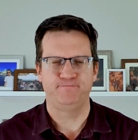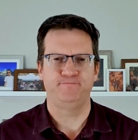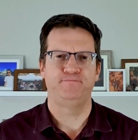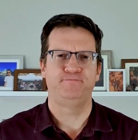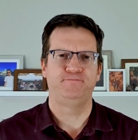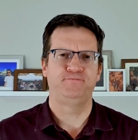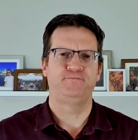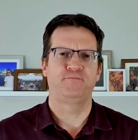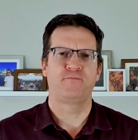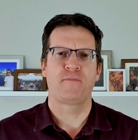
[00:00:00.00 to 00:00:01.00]

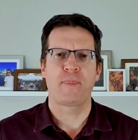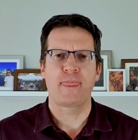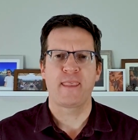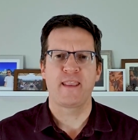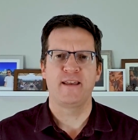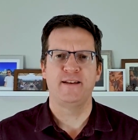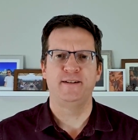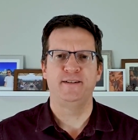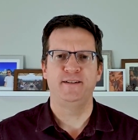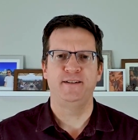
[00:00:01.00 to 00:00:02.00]

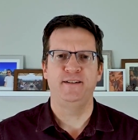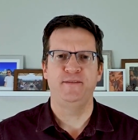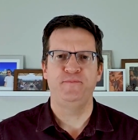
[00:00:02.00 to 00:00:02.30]
Nothing is said.